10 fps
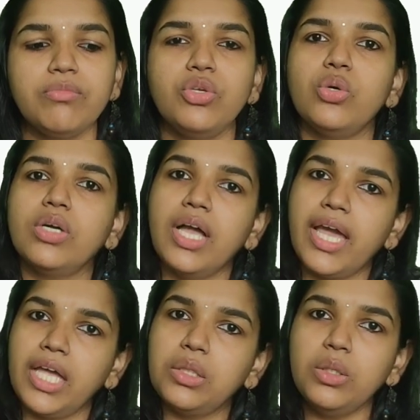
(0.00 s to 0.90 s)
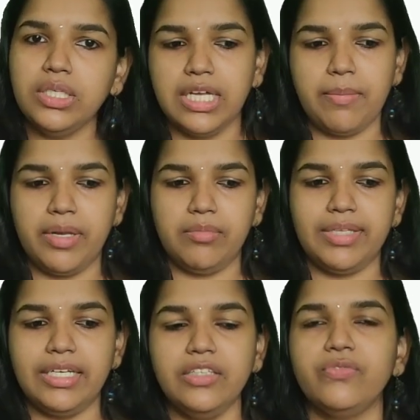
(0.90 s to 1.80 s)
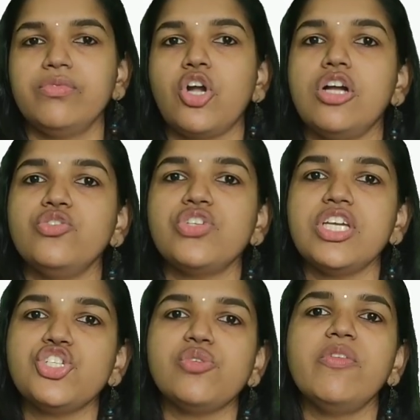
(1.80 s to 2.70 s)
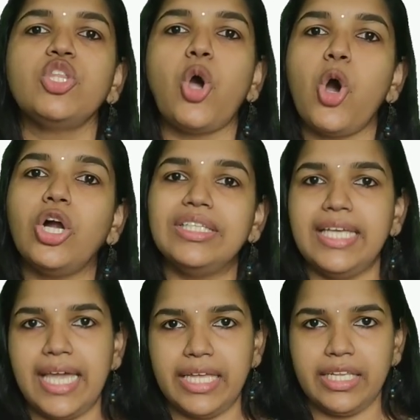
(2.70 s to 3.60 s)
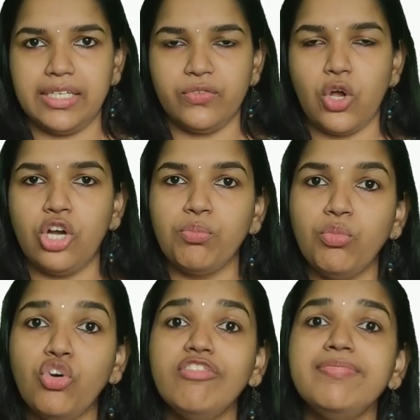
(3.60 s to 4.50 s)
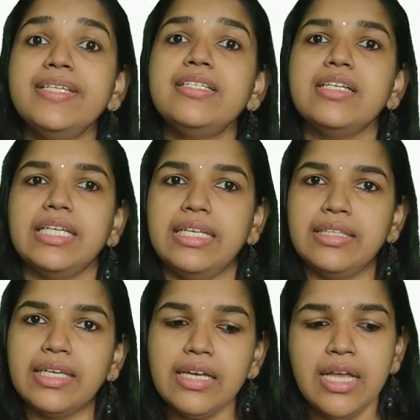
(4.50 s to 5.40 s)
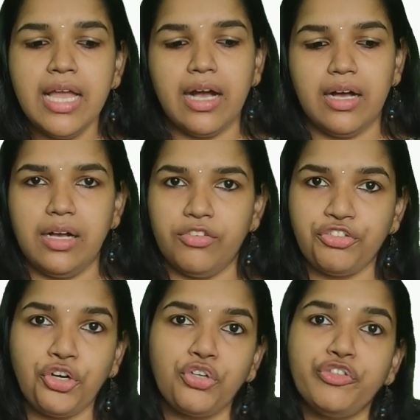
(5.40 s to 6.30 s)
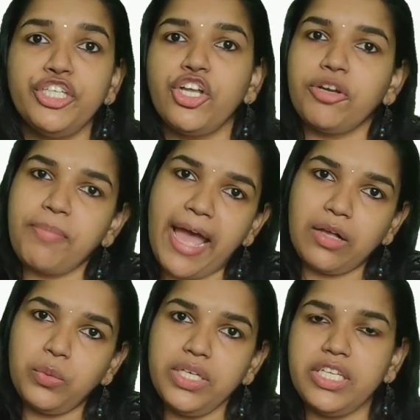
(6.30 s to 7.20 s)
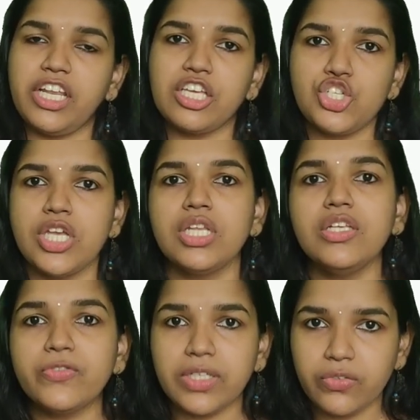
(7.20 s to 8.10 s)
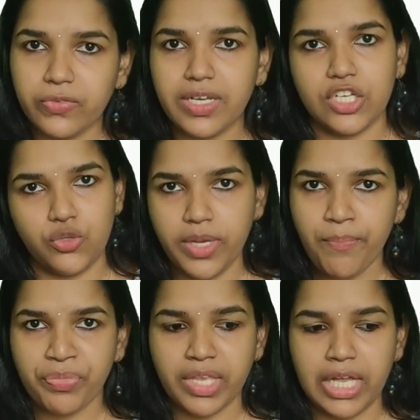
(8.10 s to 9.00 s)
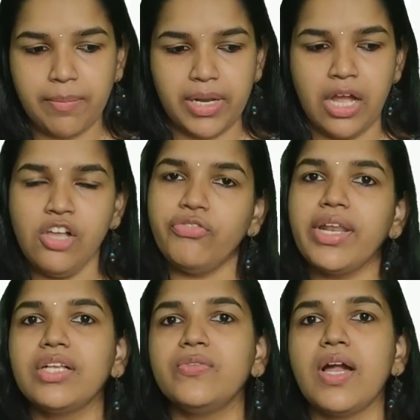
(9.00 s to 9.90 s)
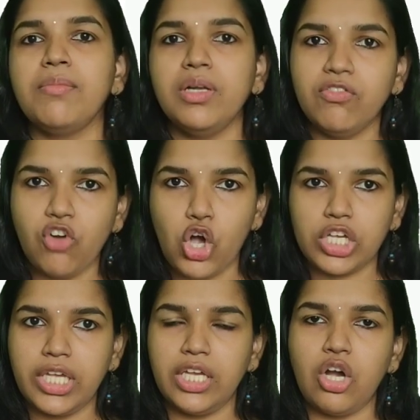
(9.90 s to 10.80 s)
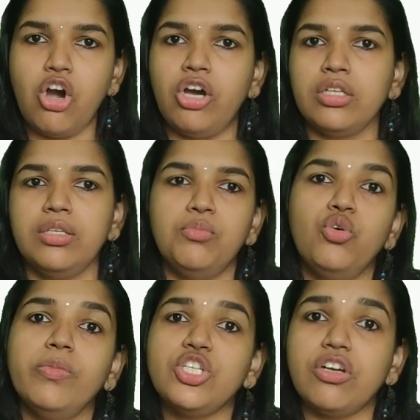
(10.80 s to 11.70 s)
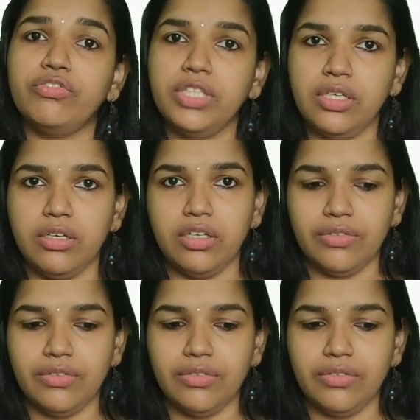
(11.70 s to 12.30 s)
Samyoga Hedur Gamanam. That is, conjugation with all the areas or movement in the forward or backward direction is considered to be Gamana. For example, walking or the movement of the